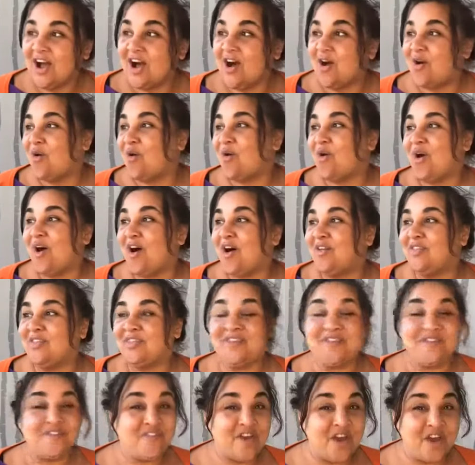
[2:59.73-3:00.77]
or on the
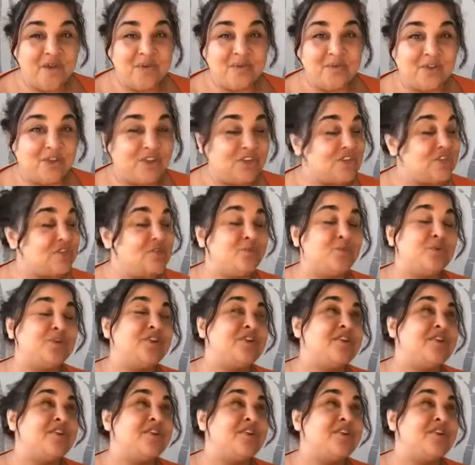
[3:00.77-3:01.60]
phone that you would